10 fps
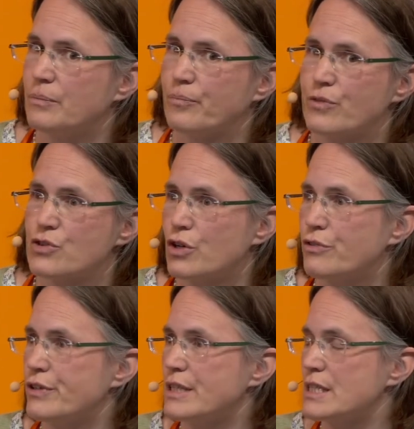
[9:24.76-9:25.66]

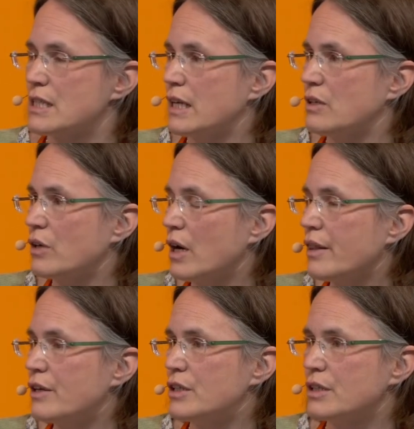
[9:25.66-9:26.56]
surface, and on
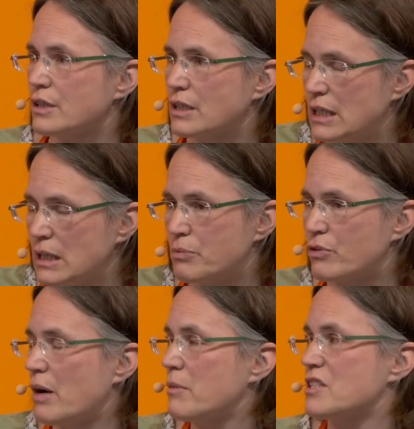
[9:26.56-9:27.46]
other key
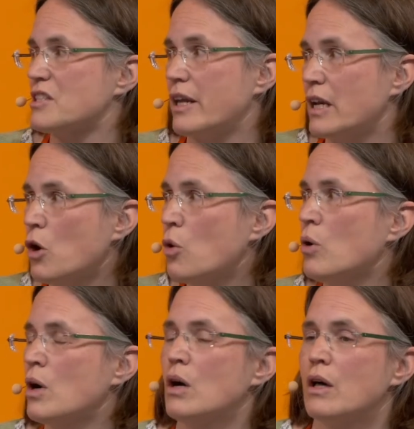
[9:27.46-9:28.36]
parameters they know,
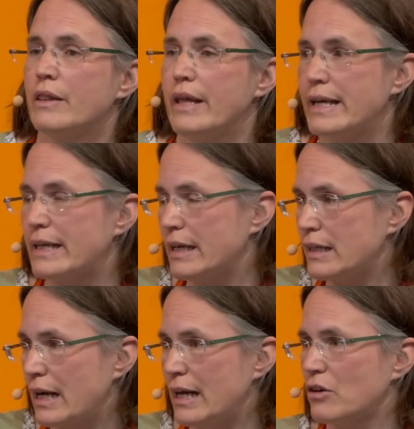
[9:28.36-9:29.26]
they can
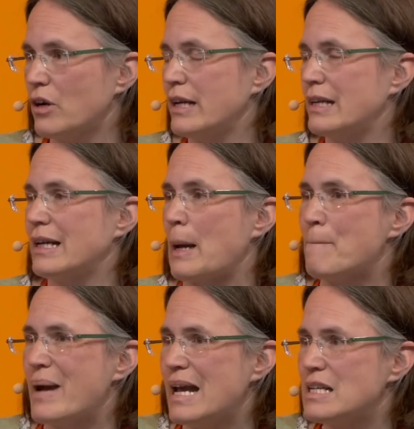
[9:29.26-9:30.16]
calculate like a
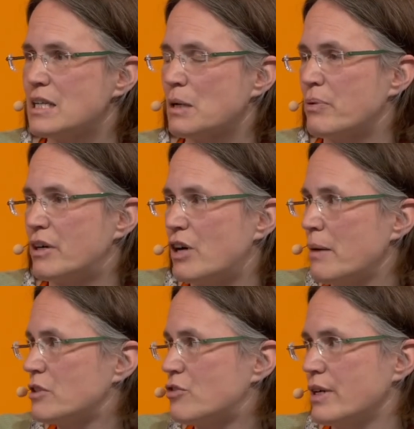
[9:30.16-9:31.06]
basic
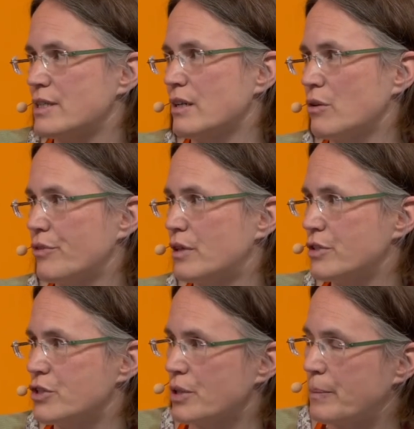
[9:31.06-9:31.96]
parameterizing of their region.